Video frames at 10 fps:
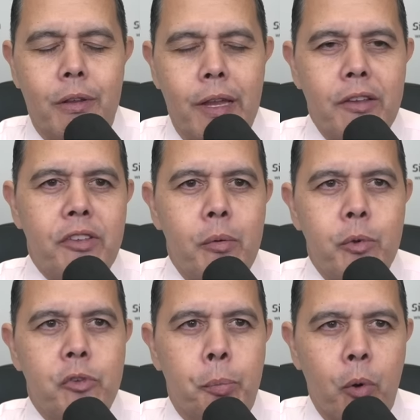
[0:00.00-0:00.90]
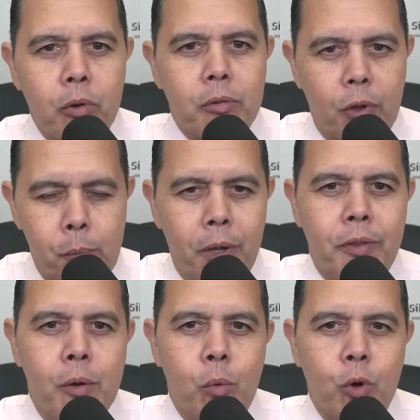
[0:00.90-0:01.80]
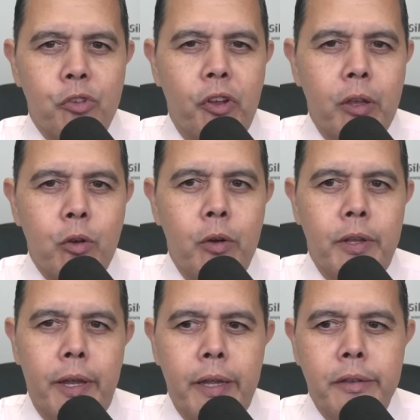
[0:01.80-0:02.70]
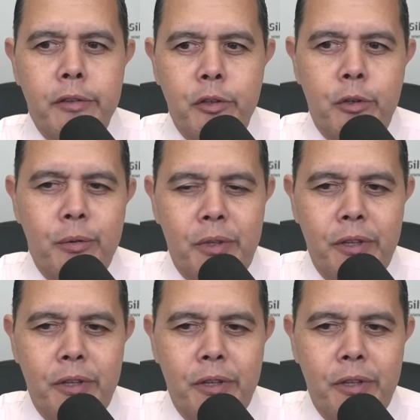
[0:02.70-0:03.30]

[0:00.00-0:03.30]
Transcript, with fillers: Last time we spoke about that war cycle, and, and you know,